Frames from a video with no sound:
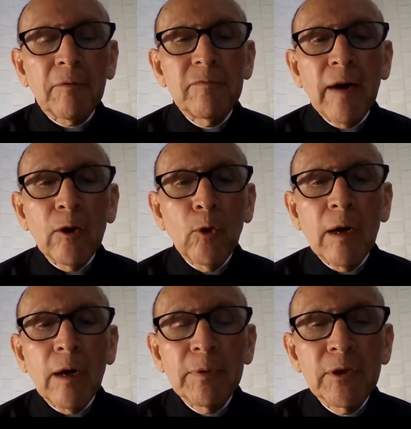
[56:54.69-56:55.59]

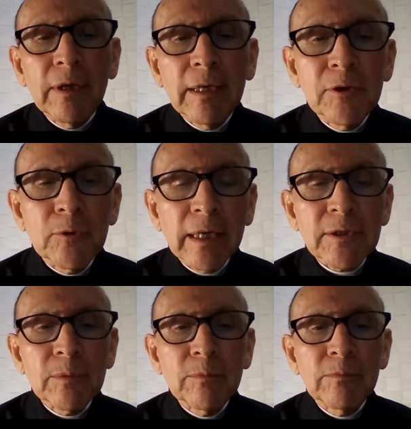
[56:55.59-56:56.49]
follow up and
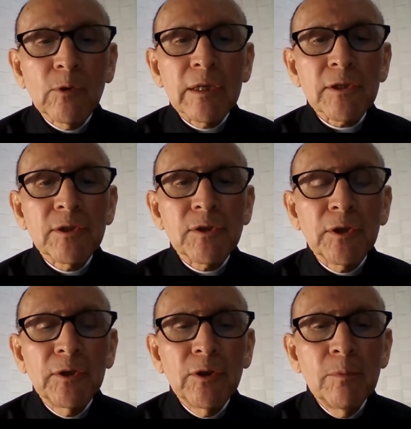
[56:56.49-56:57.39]
direct some questions
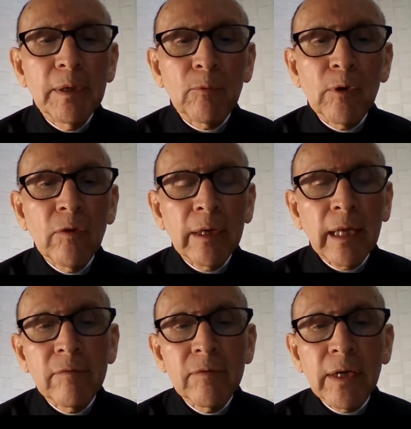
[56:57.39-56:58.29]
to you, but we've run
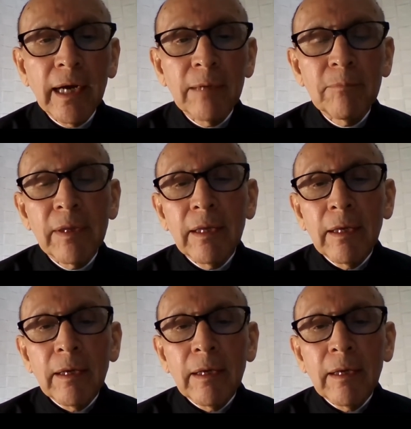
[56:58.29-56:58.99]
out of time,